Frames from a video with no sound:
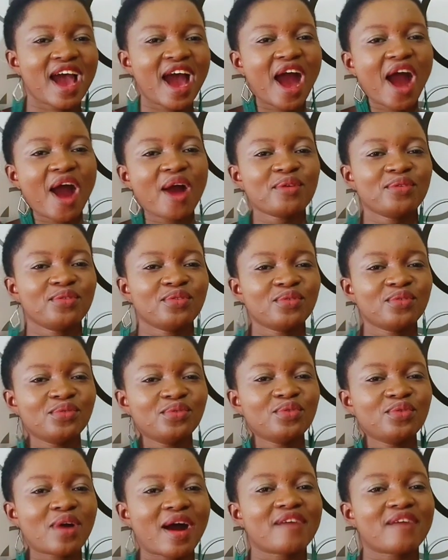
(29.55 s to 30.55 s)
how you,
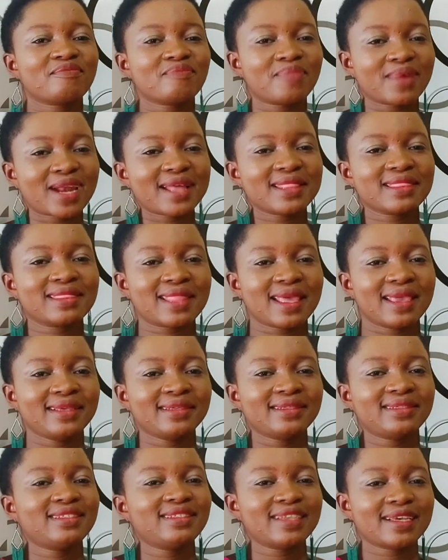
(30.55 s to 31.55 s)
you have planned things